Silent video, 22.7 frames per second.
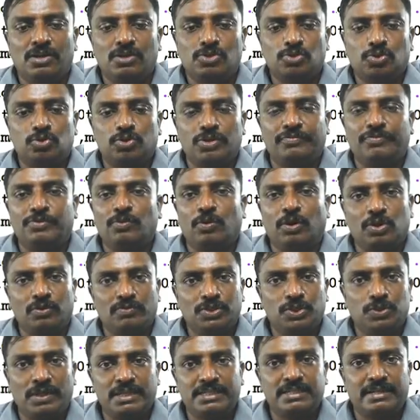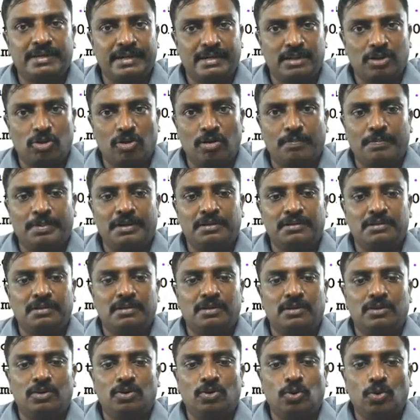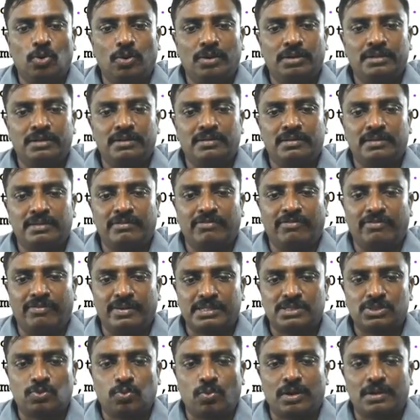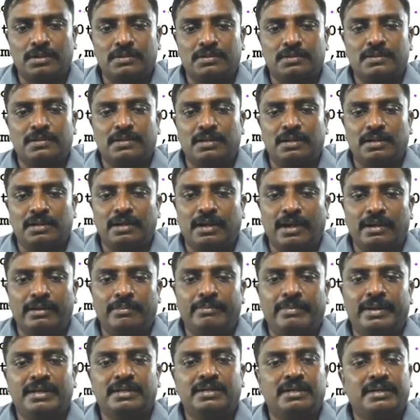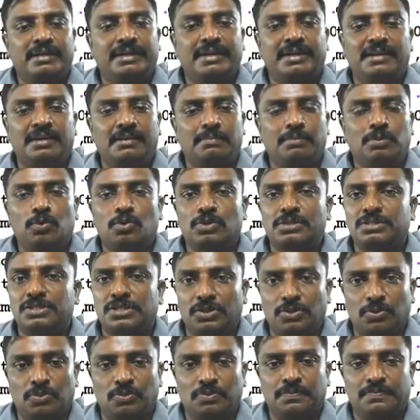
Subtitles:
So if you want to visualize the red component, load the first one and make green and blue as 0.